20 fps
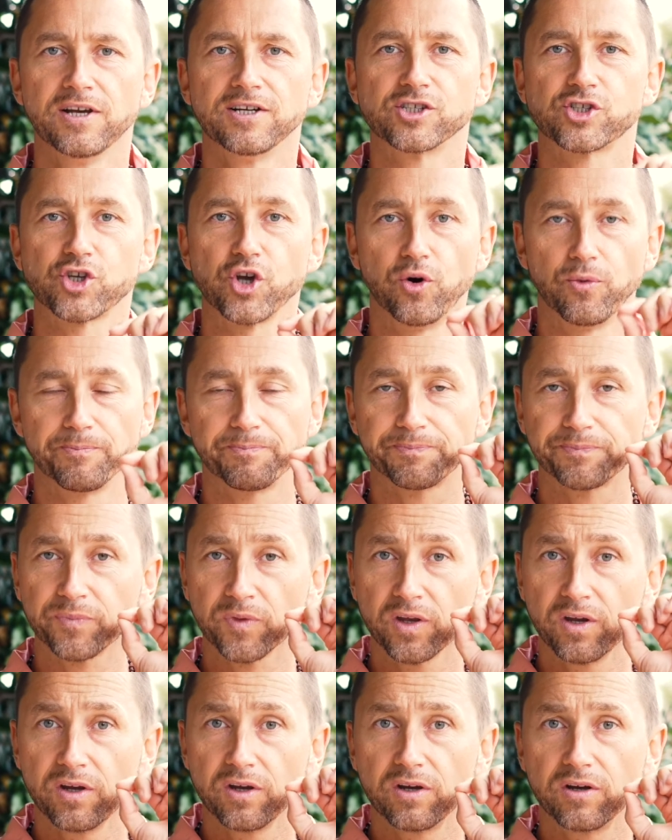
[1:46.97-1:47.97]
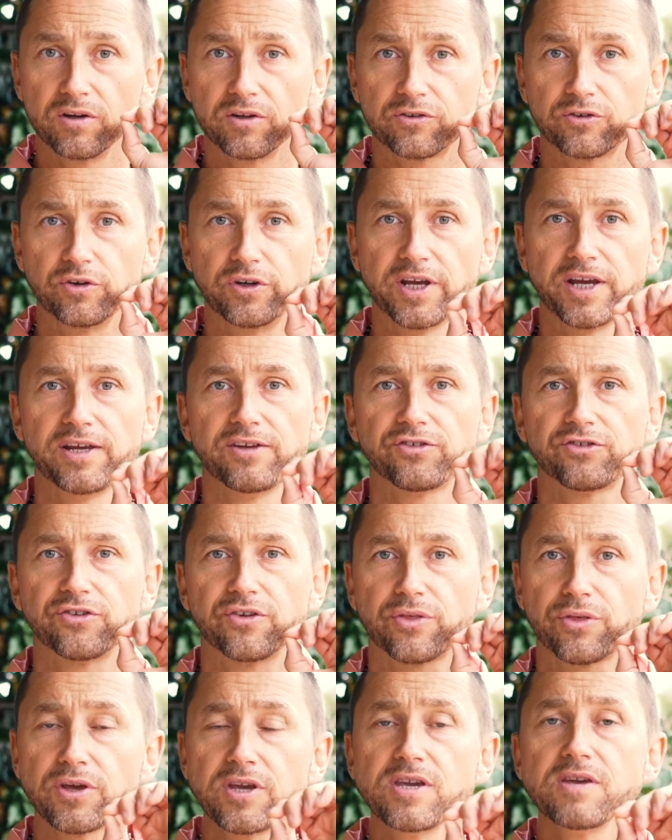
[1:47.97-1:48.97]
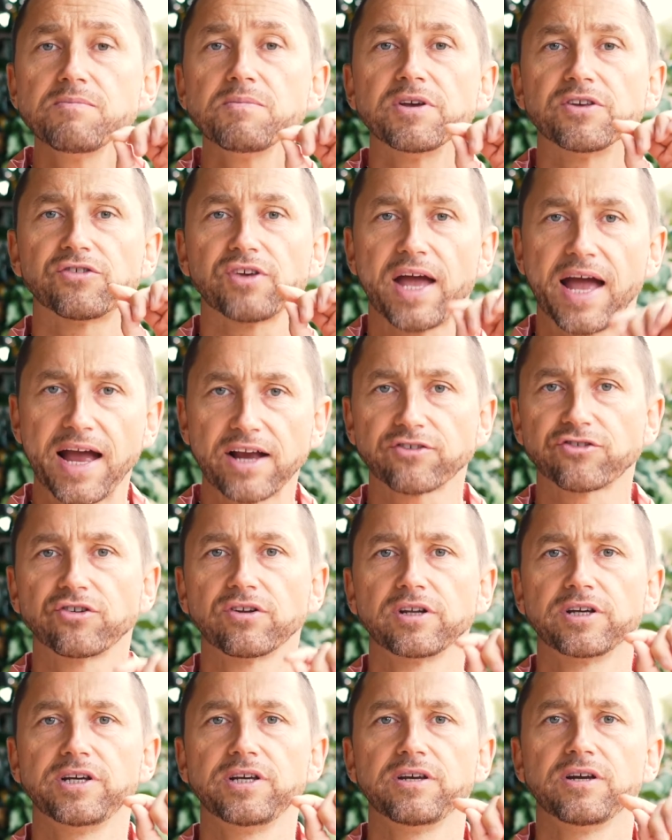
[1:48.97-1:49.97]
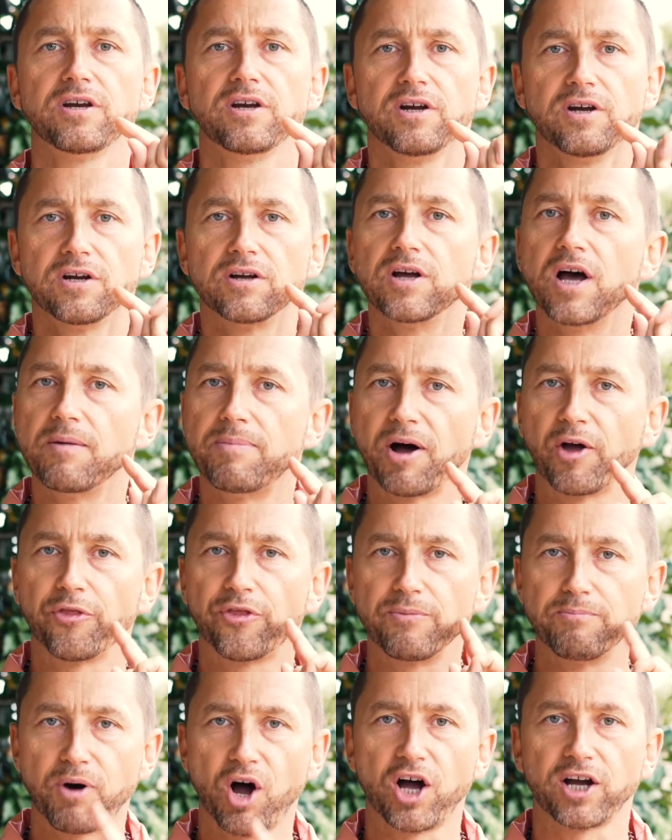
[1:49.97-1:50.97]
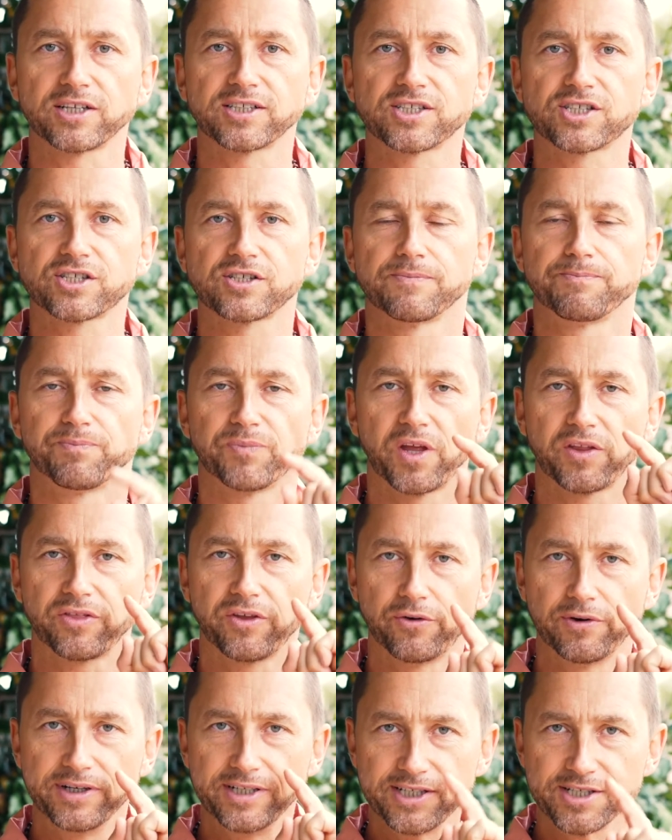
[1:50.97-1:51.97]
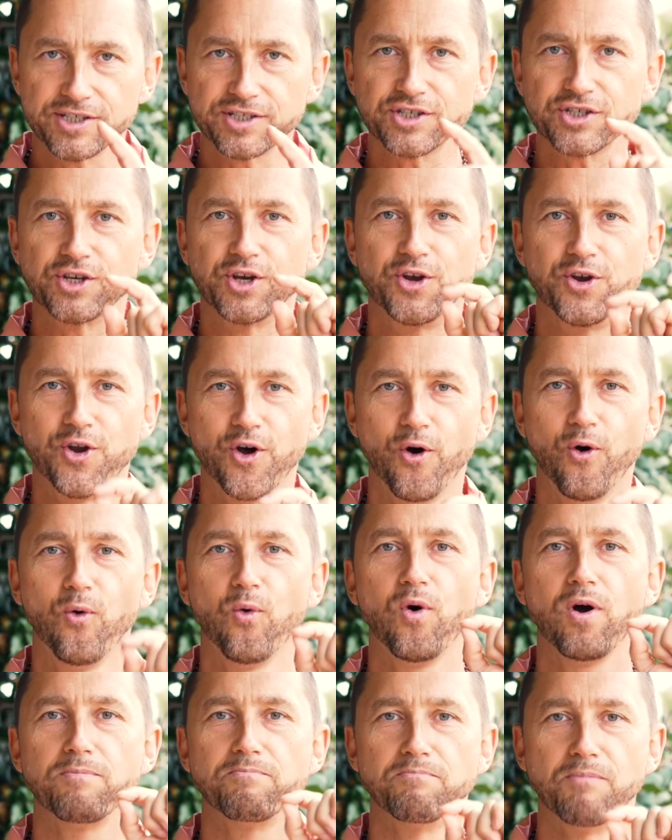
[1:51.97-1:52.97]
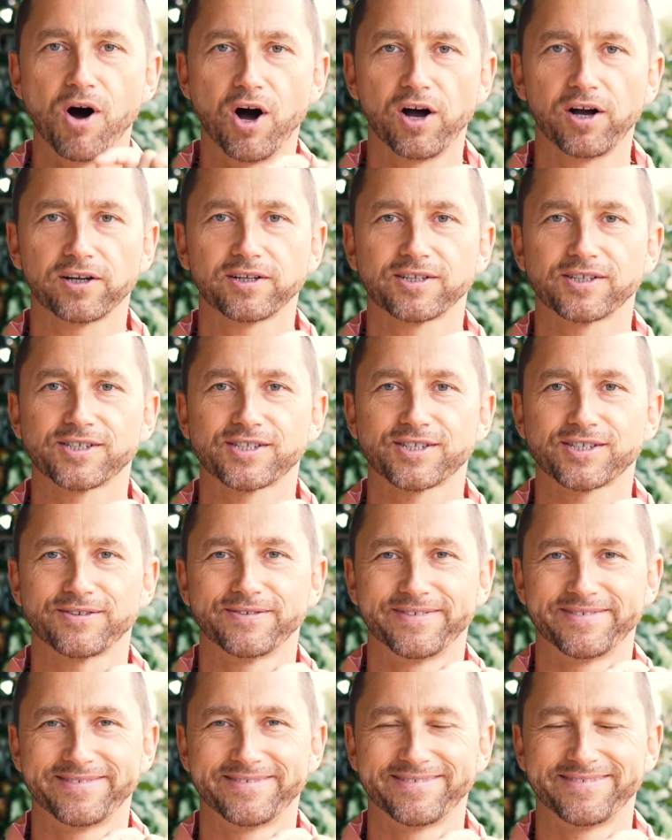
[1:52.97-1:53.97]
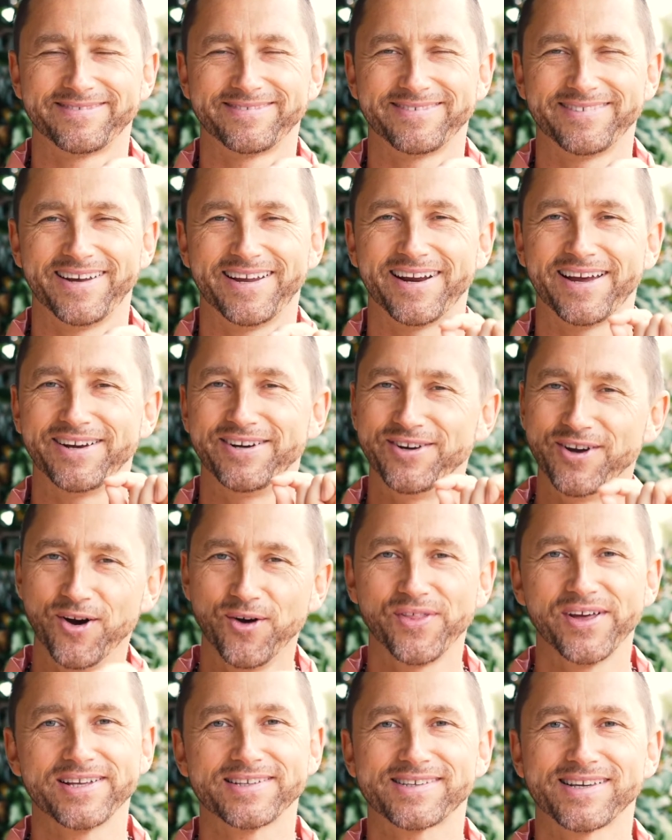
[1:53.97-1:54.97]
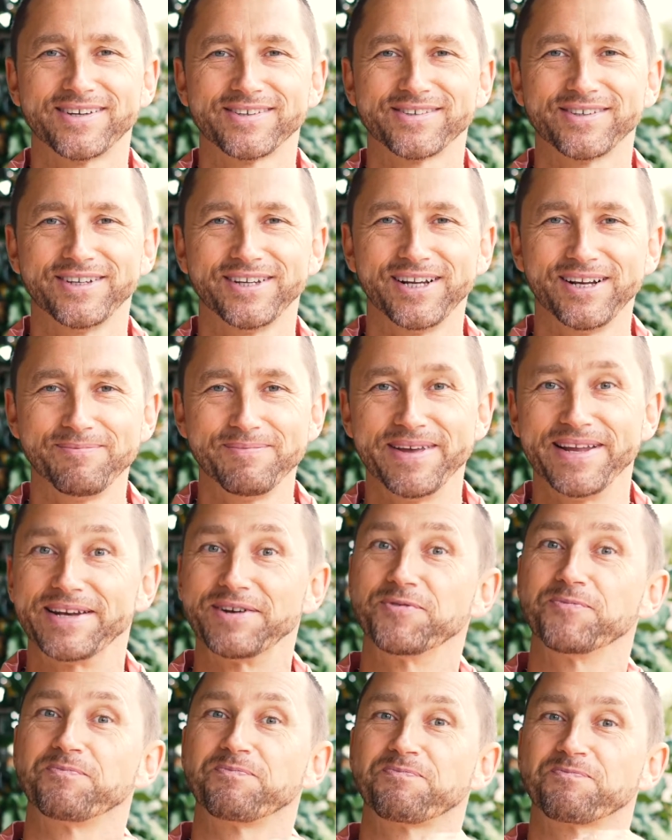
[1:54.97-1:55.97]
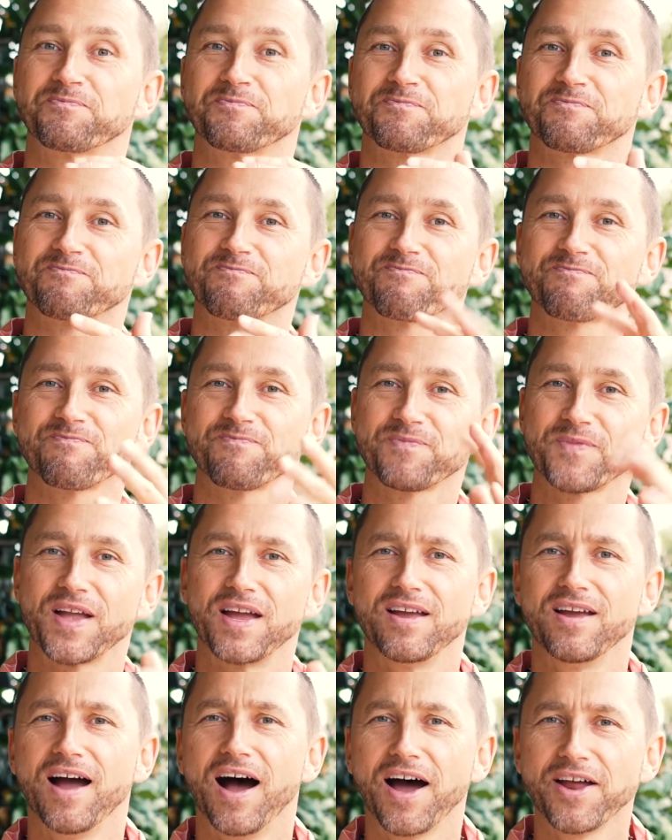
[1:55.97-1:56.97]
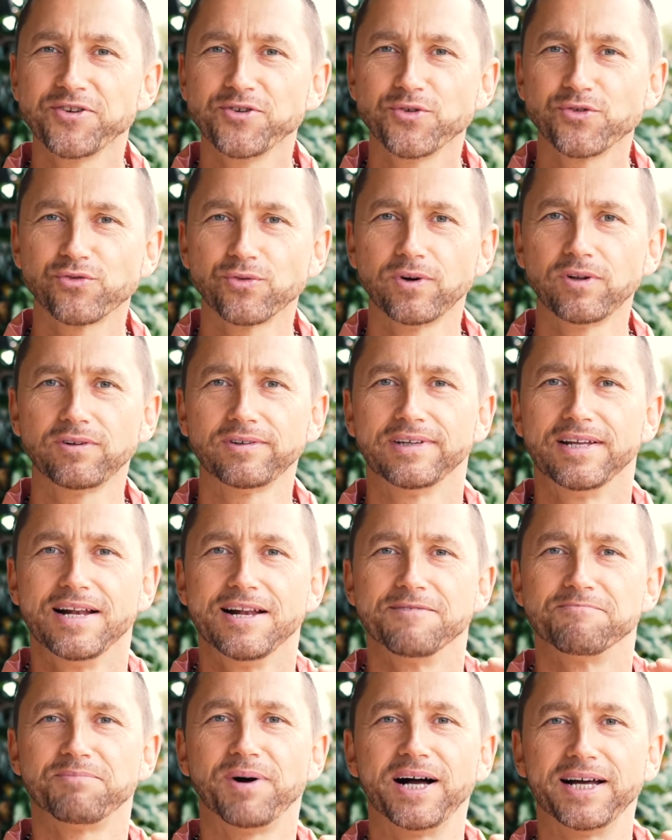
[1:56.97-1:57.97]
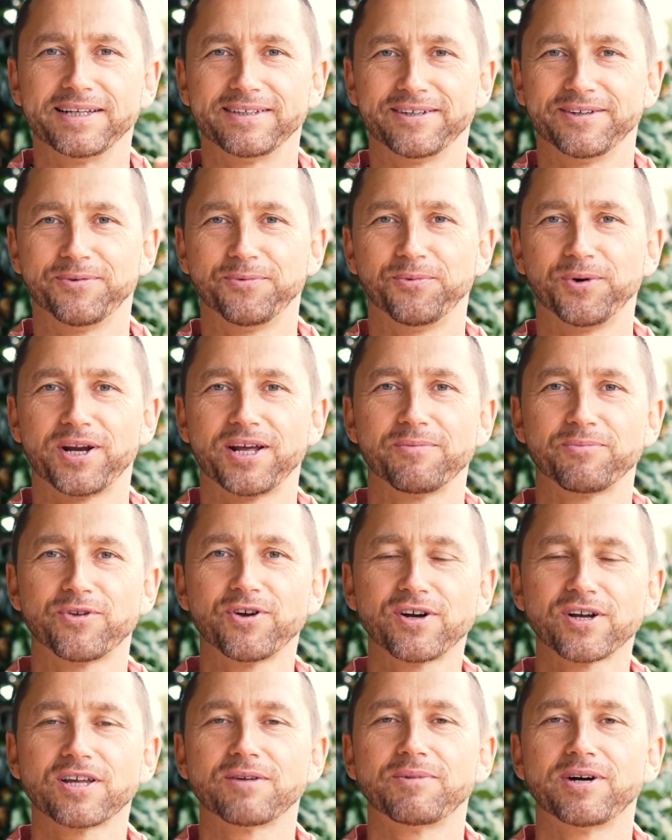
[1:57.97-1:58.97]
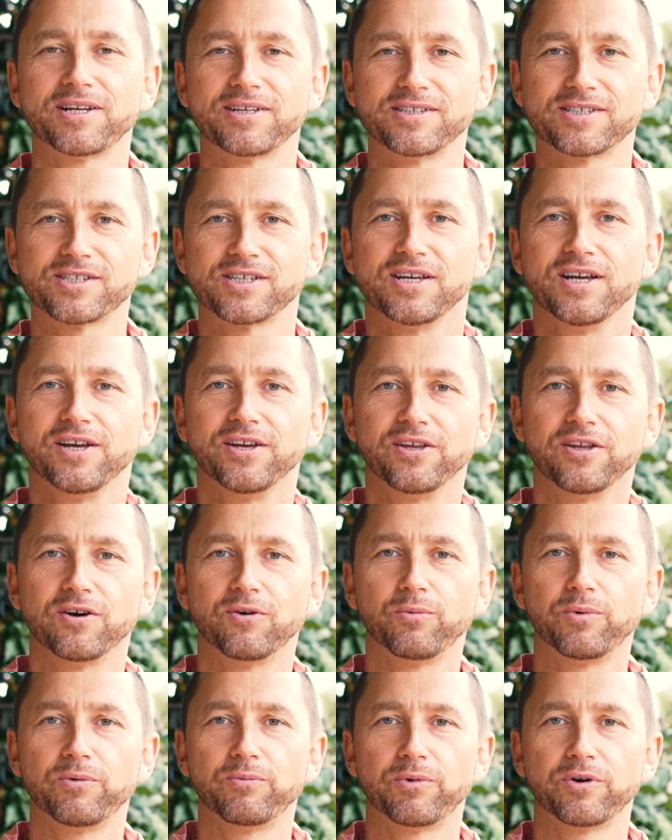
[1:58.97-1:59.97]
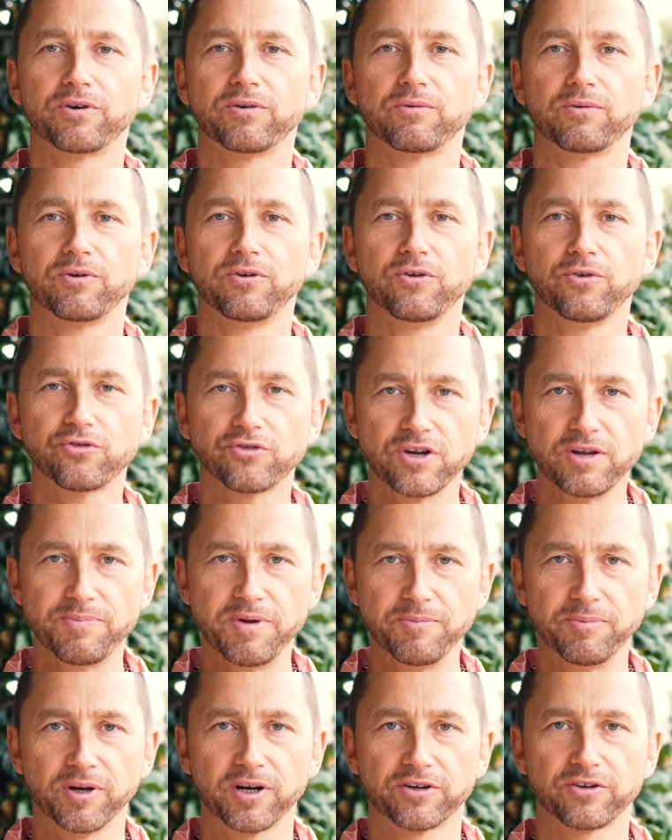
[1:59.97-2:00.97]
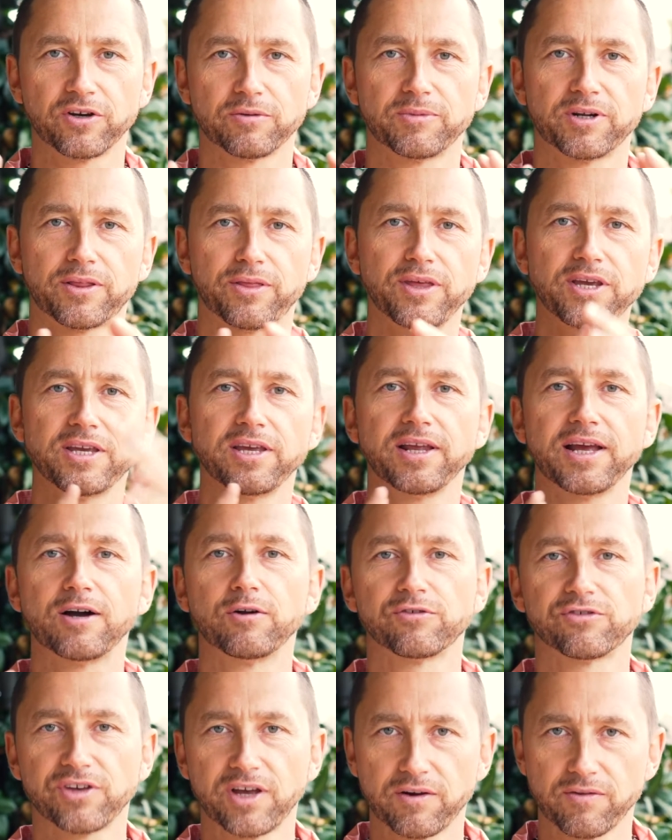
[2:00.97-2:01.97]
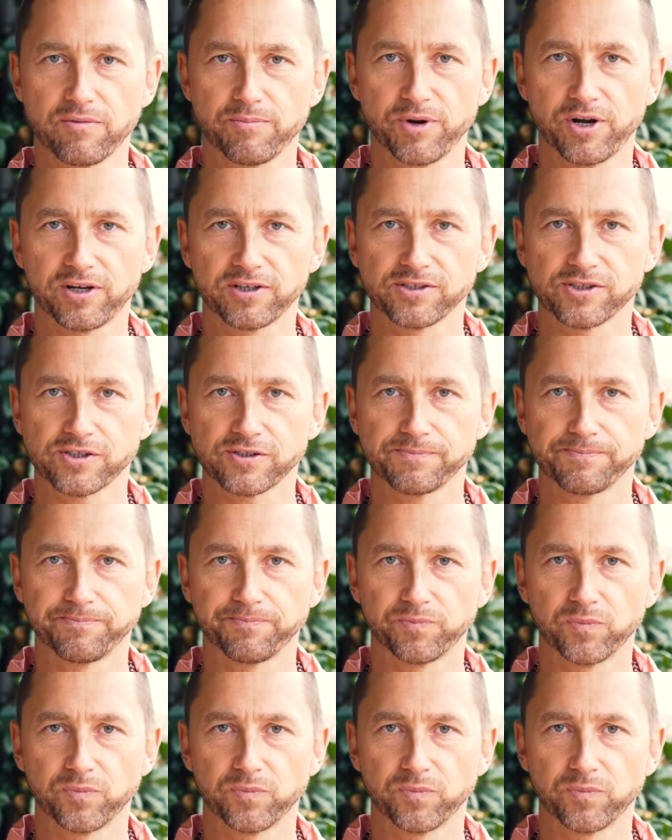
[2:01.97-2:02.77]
So today's theme is actually about the box, that there is no box. And I know that sounds a little bit unusual, but what I'm talking about is, usually people are talking about thinking outside of the box